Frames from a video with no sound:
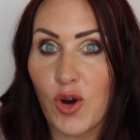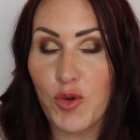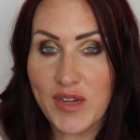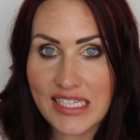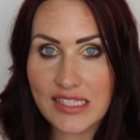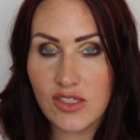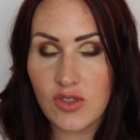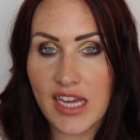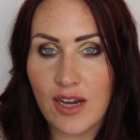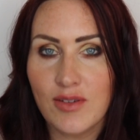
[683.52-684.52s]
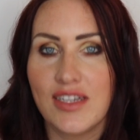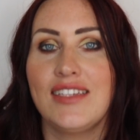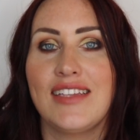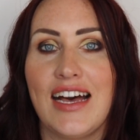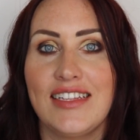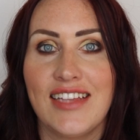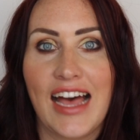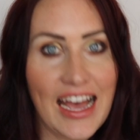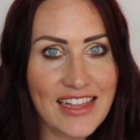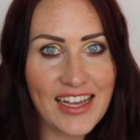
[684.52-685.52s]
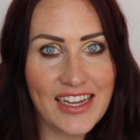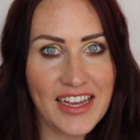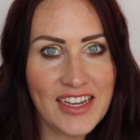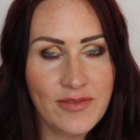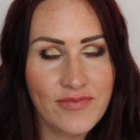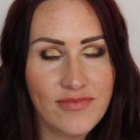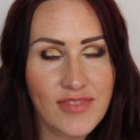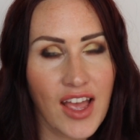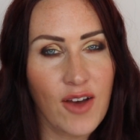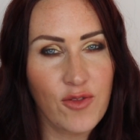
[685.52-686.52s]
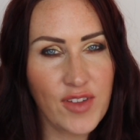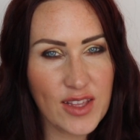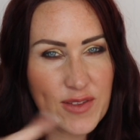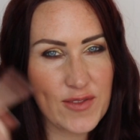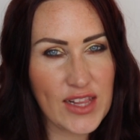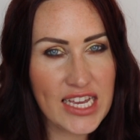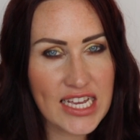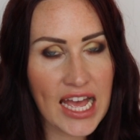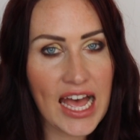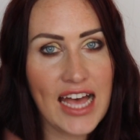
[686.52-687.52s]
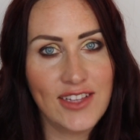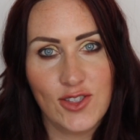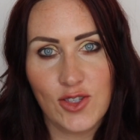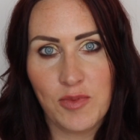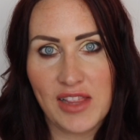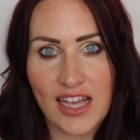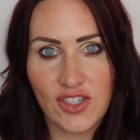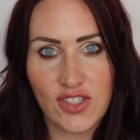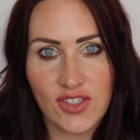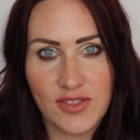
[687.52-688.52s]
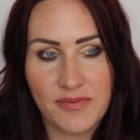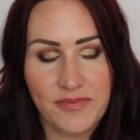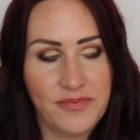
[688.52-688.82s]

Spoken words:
All we need to do now is add eyeliner, a fierce flick, and some lashes.